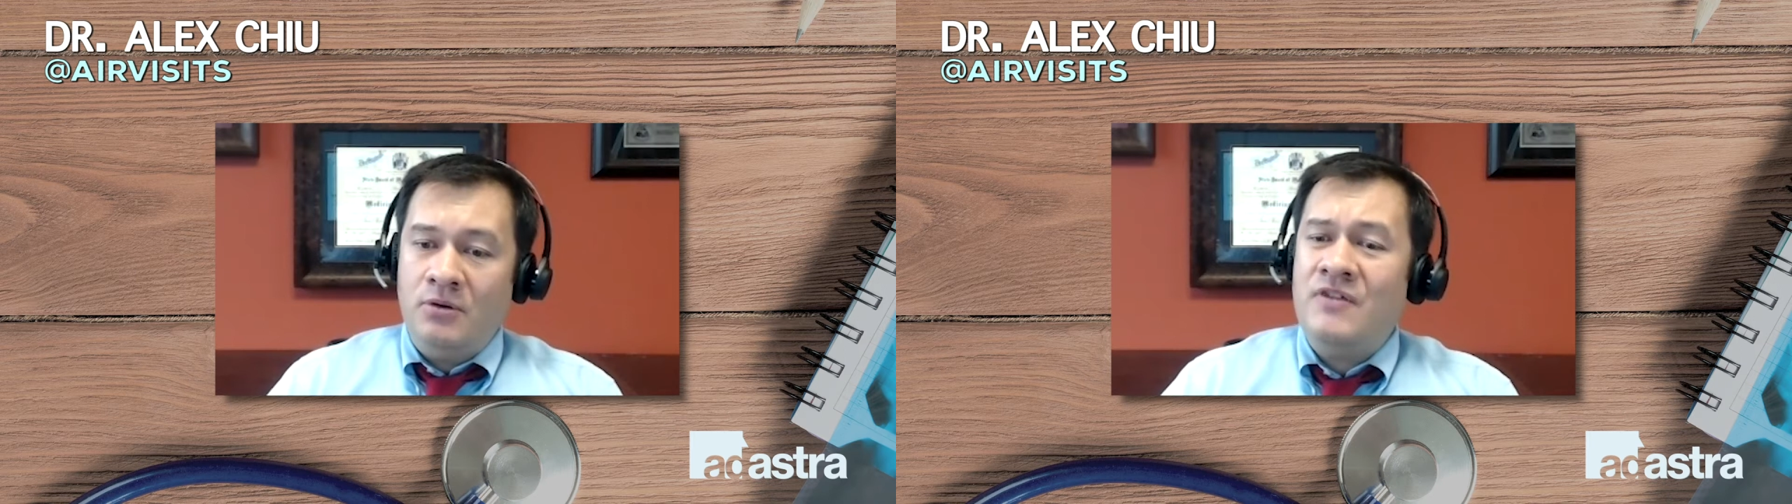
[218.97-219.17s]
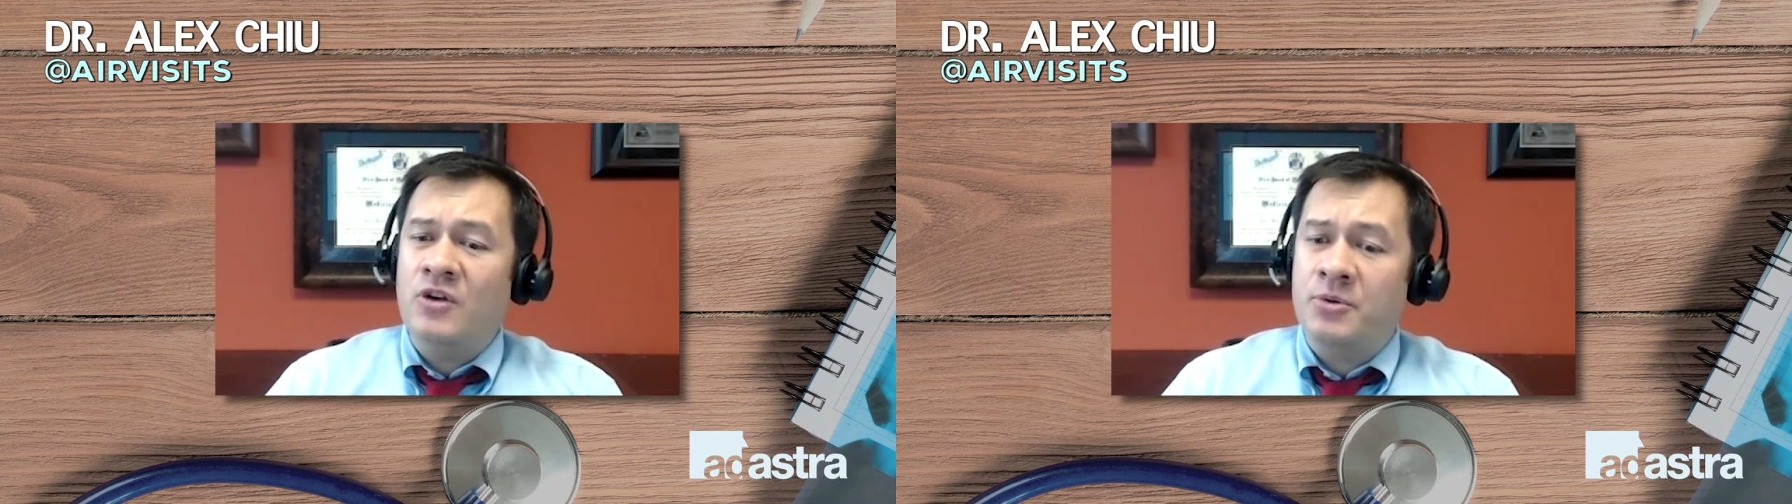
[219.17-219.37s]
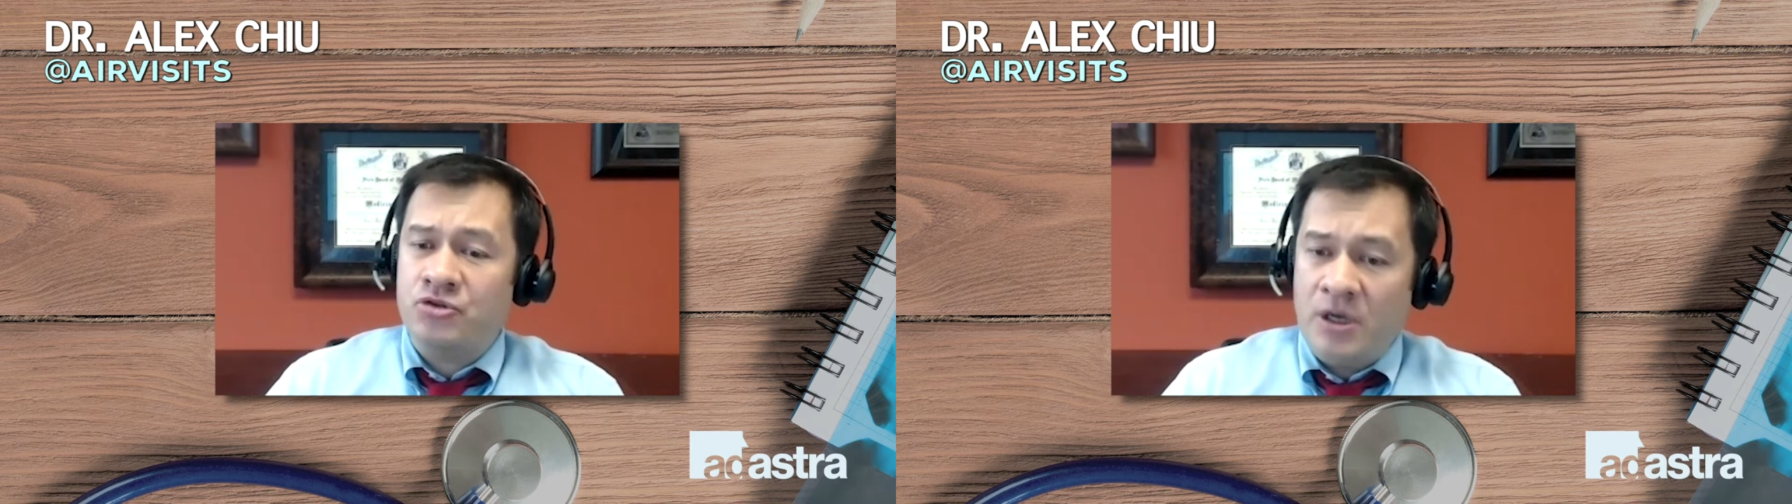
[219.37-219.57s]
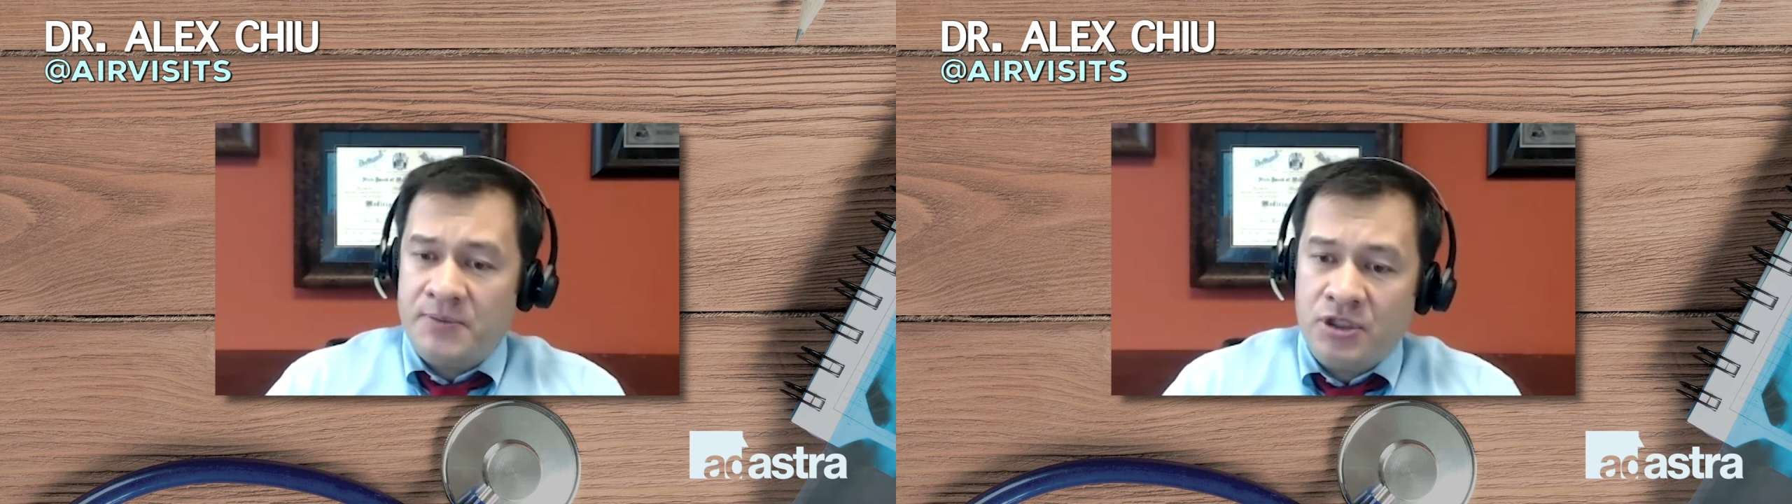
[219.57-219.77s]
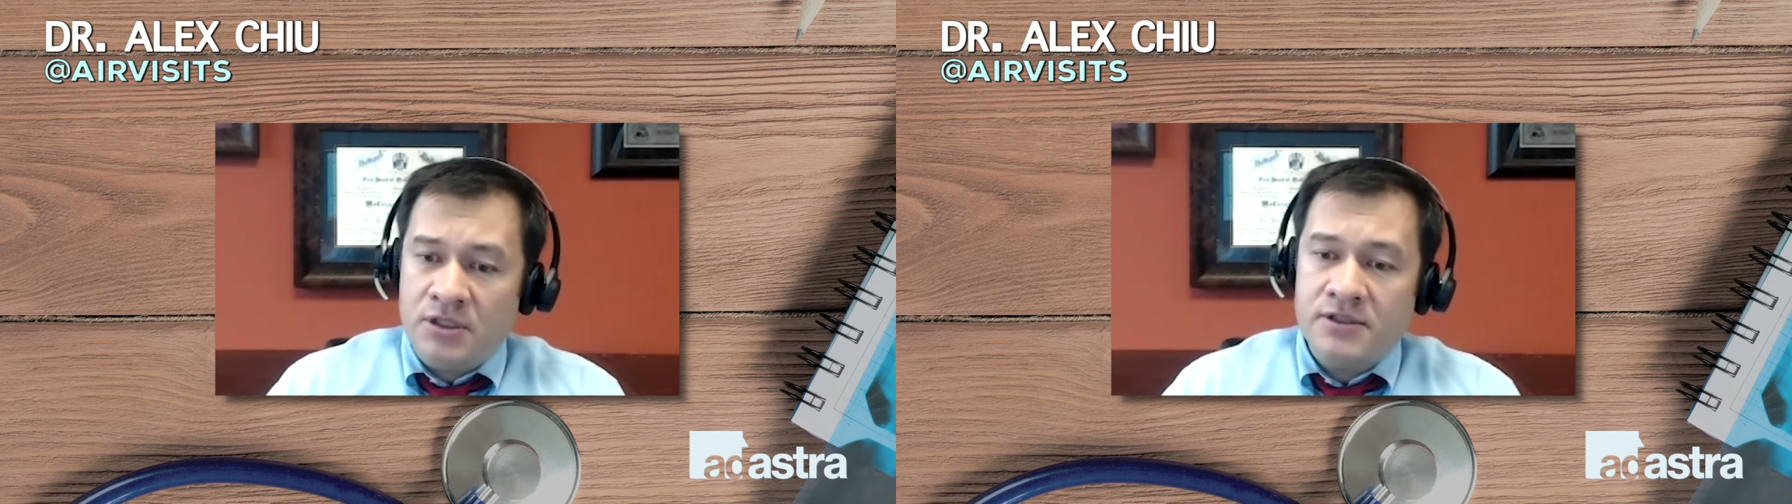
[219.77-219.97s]
refill
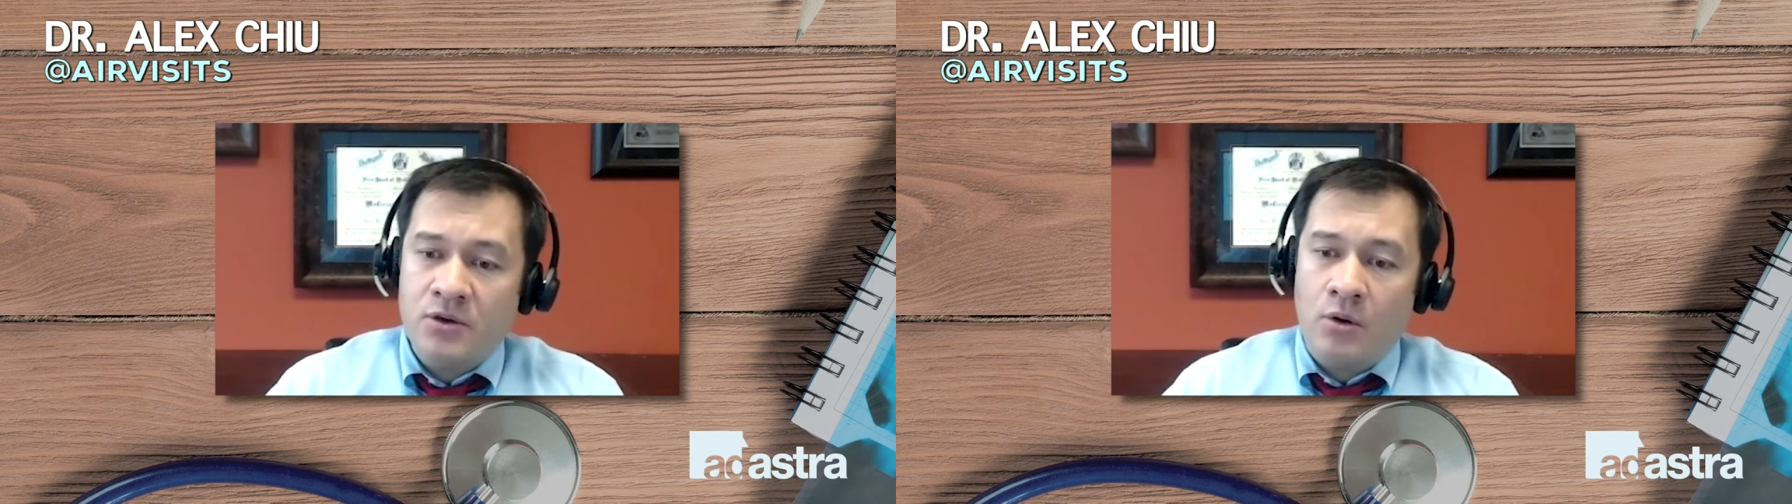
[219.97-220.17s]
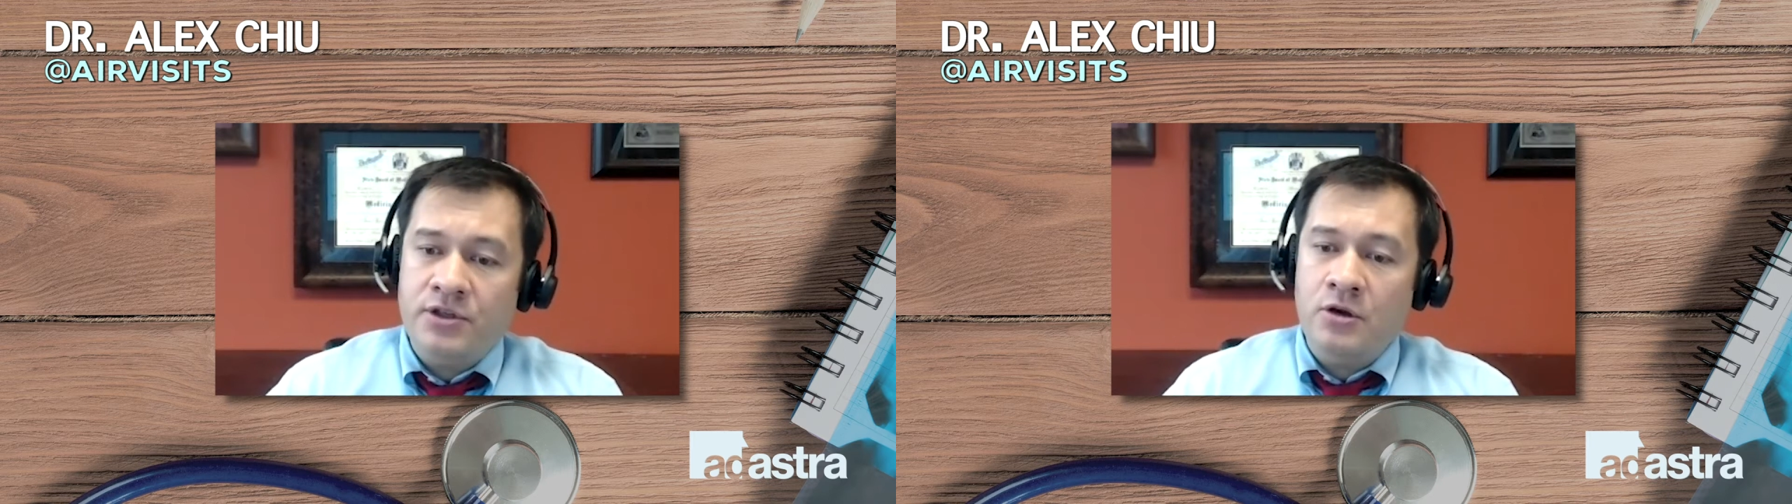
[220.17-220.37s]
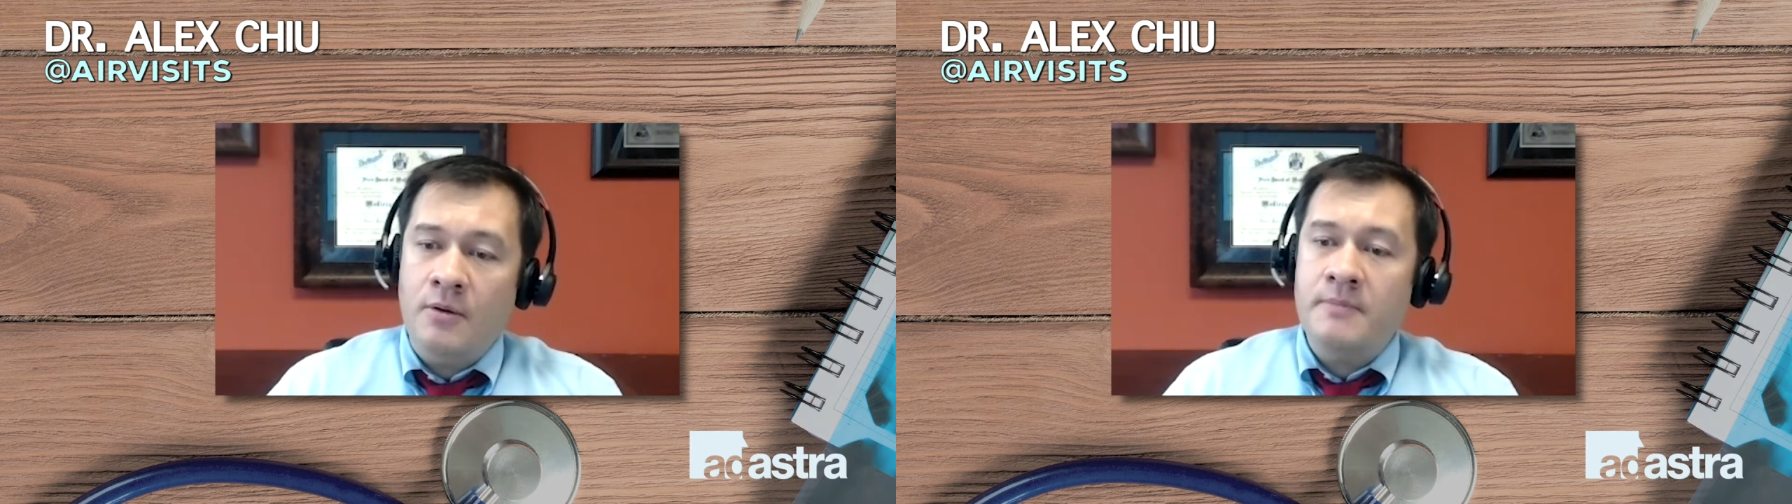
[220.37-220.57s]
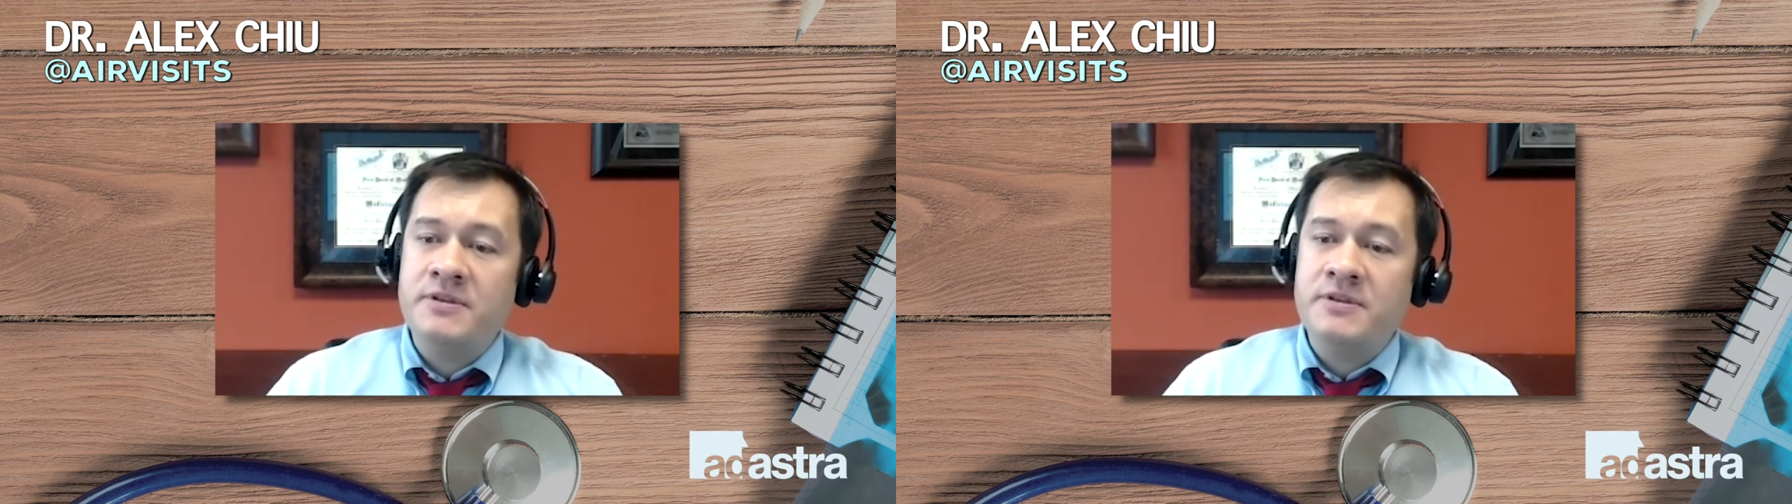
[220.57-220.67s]
prescriptions or do